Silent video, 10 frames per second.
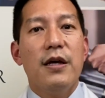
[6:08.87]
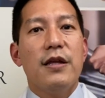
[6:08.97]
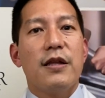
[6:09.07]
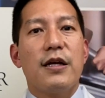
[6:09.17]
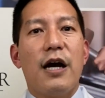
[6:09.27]

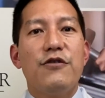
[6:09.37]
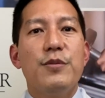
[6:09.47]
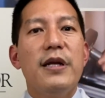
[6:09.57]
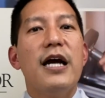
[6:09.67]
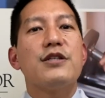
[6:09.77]
the
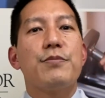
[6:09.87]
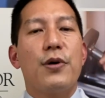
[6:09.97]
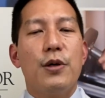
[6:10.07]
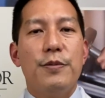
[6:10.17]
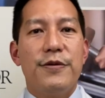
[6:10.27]
government has
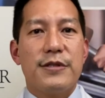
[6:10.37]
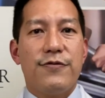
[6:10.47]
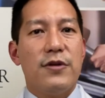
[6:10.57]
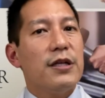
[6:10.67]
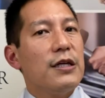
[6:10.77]

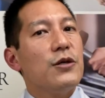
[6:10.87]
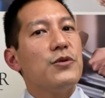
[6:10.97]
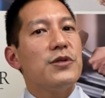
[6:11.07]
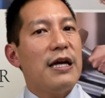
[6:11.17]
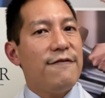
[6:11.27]
purposefully
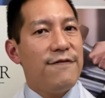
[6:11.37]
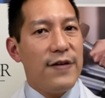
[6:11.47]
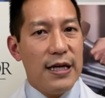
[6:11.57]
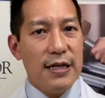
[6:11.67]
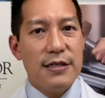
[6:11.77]
used a
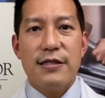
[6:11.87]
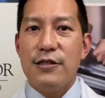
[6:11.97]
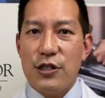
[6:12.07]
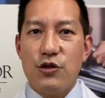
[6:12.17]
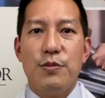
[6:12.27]
phased
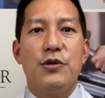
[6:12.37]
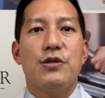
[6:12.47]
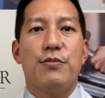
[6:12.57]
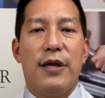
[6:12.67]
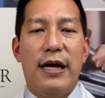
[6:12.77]
distribution
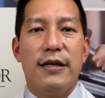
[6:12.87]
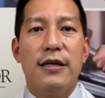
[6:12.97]
plan